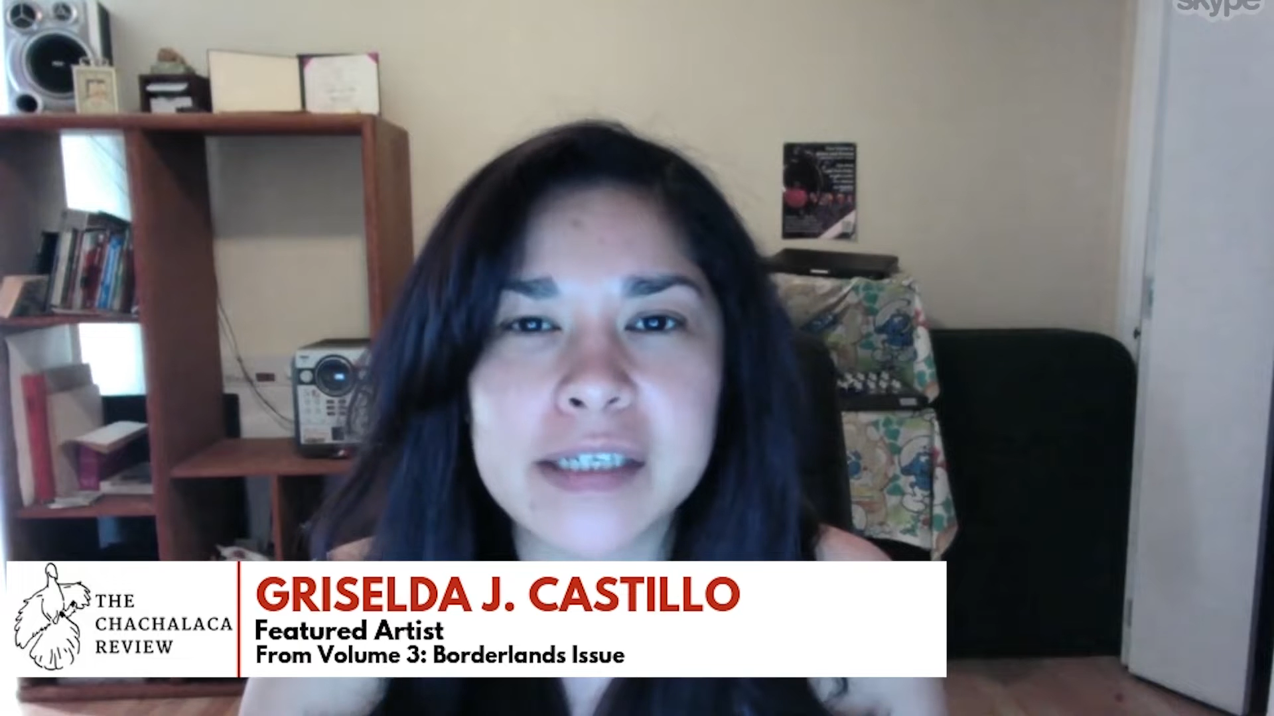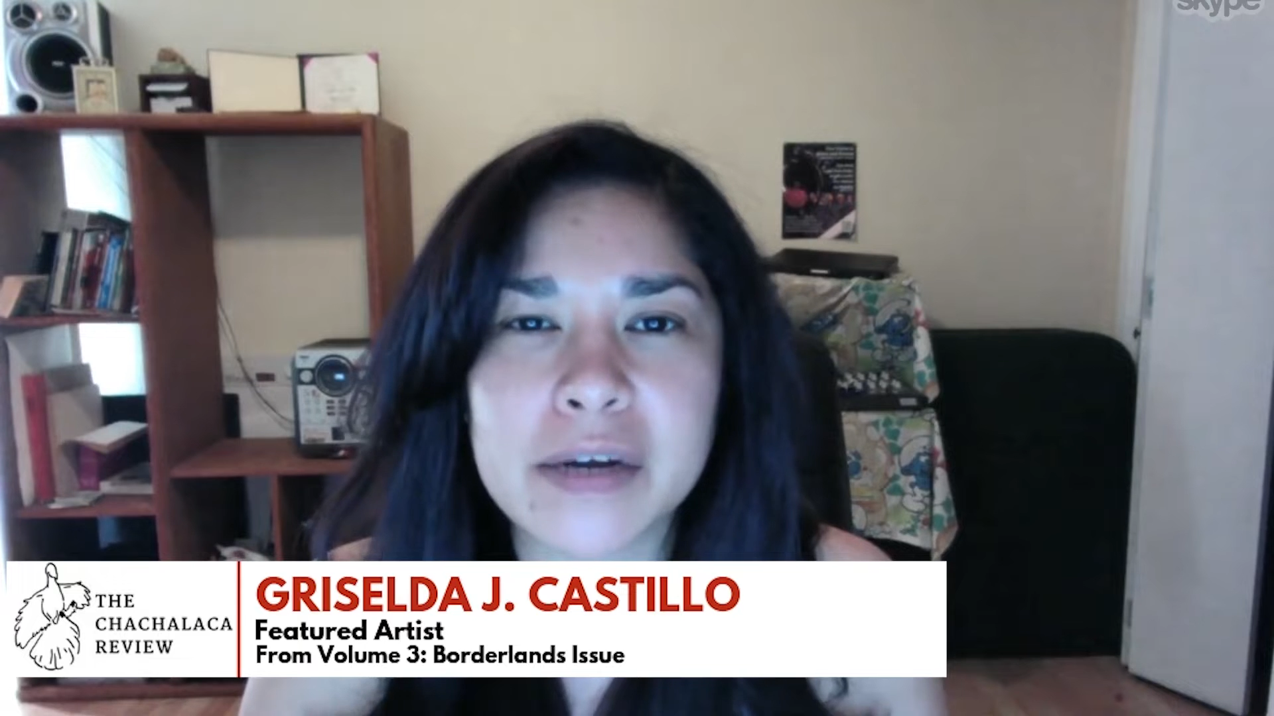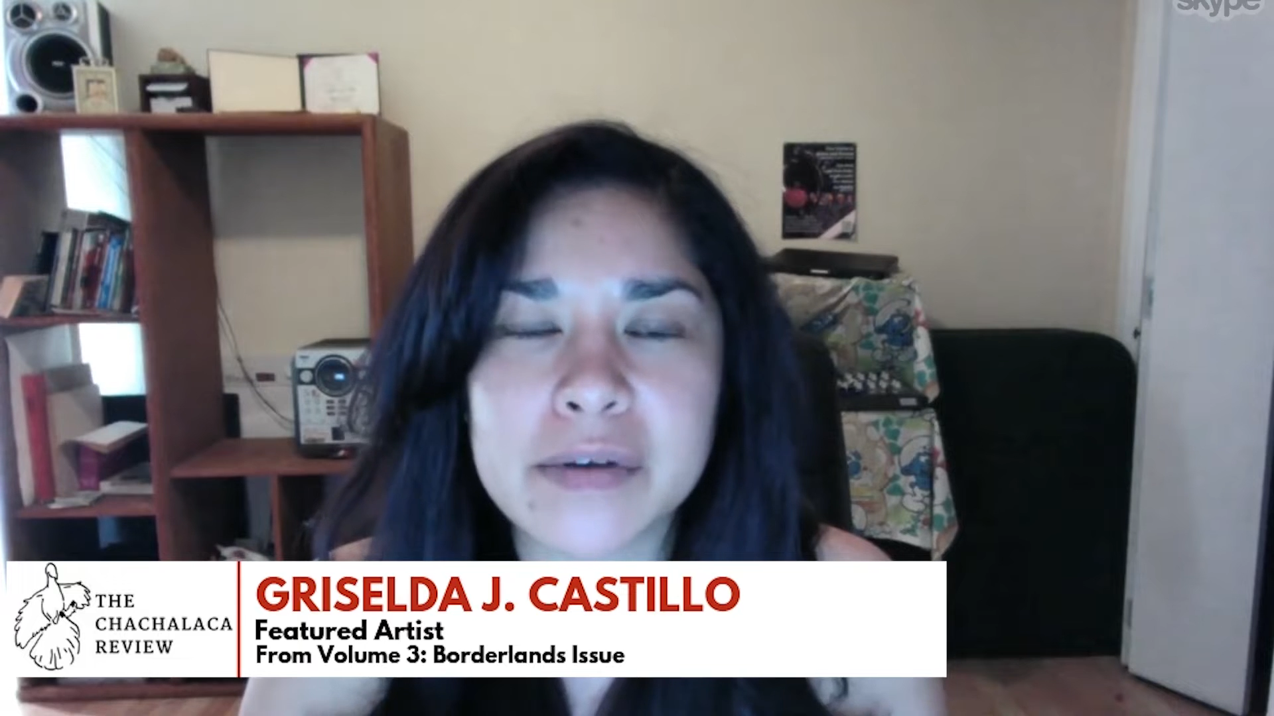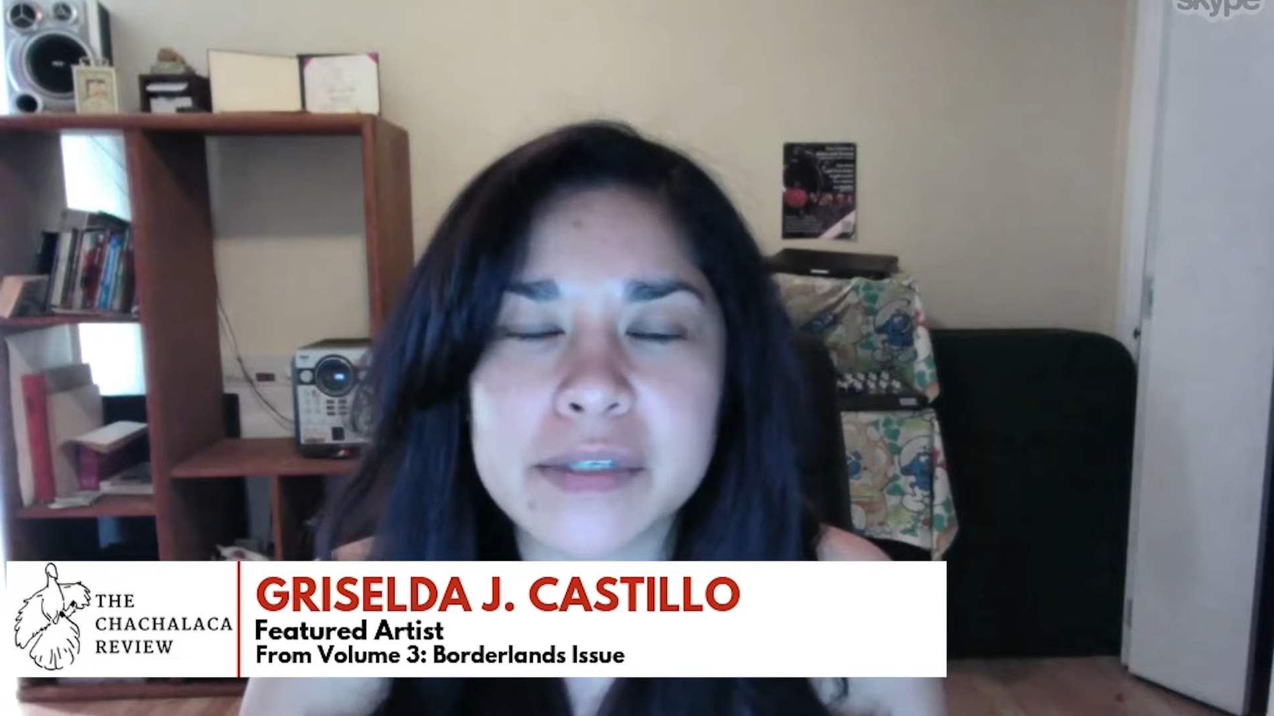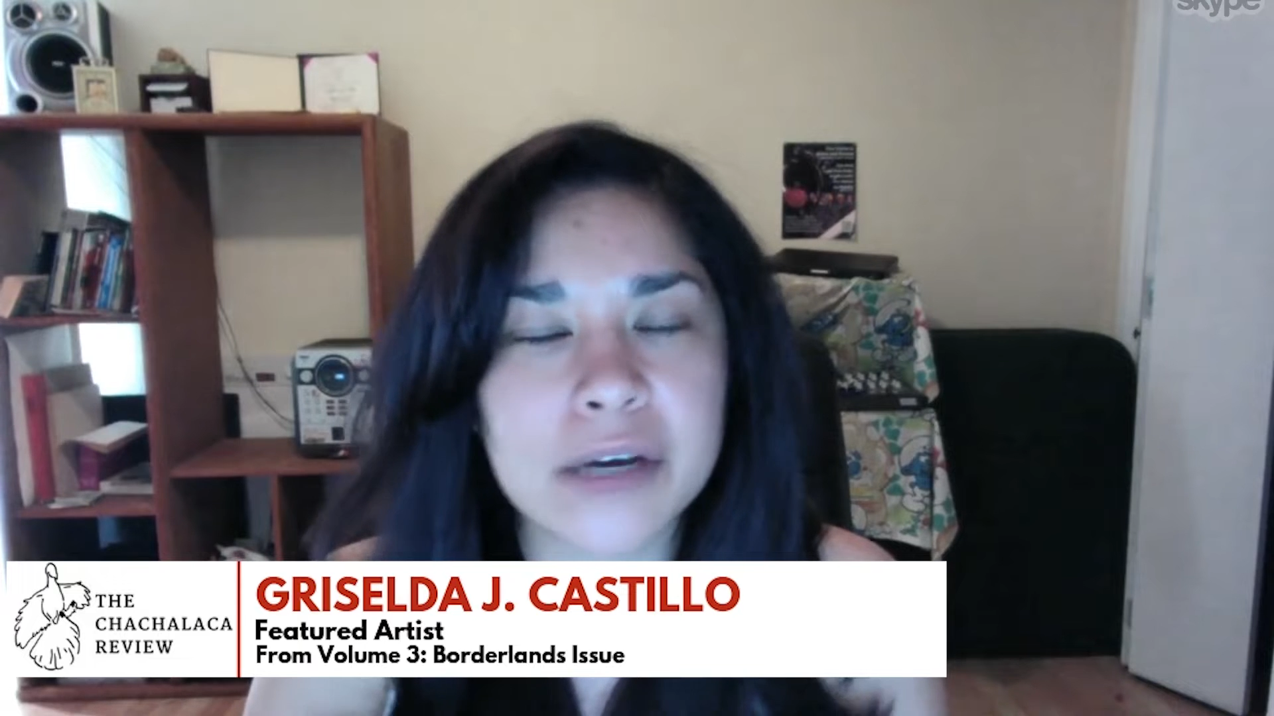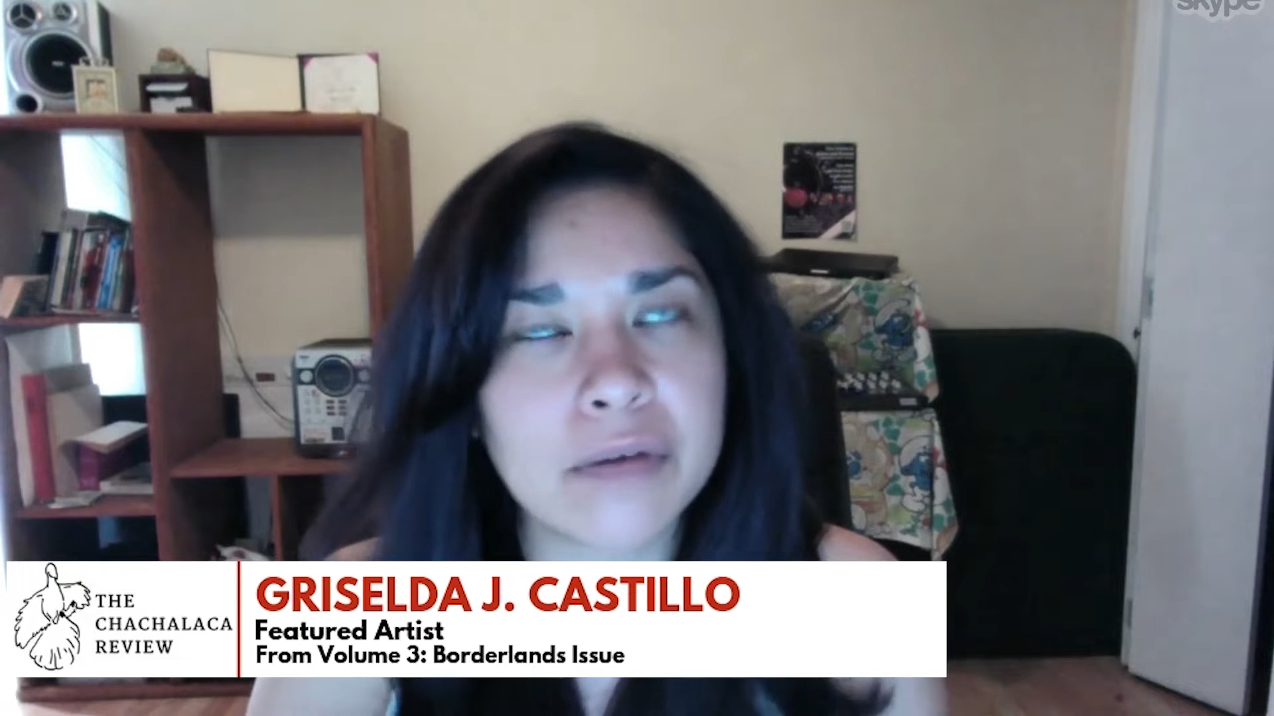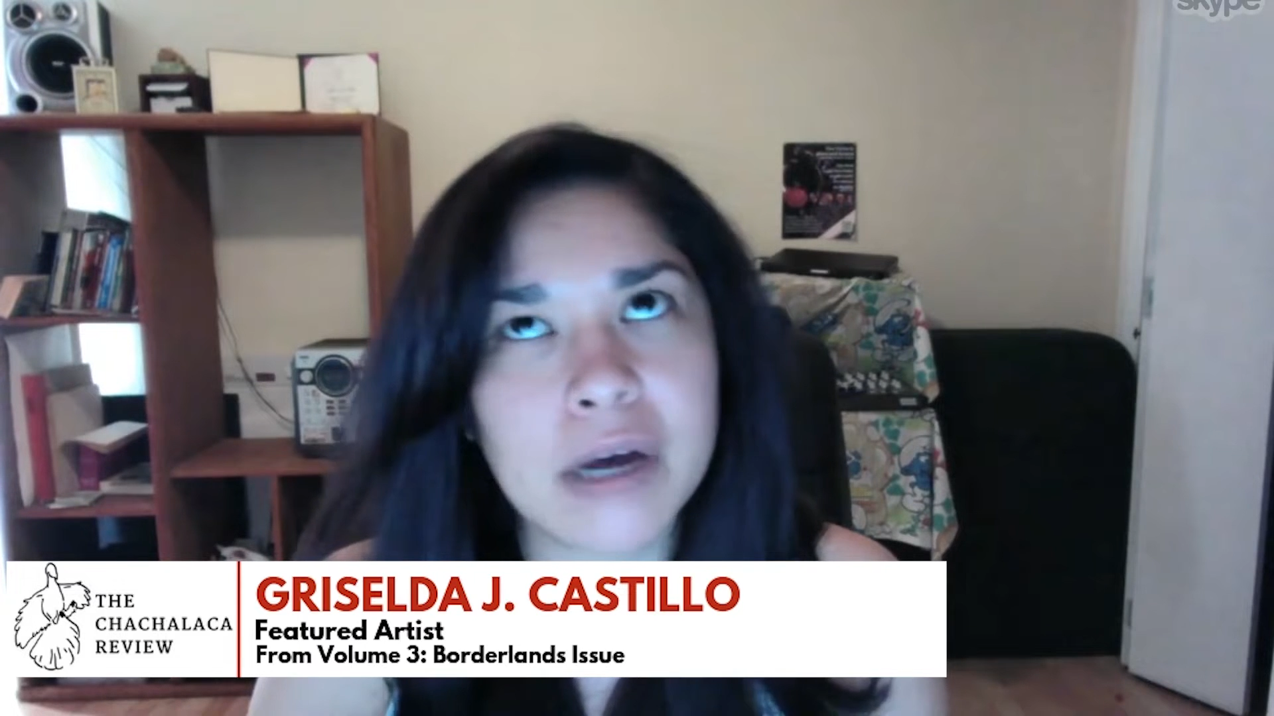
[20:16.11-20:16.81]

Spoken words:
that I was like,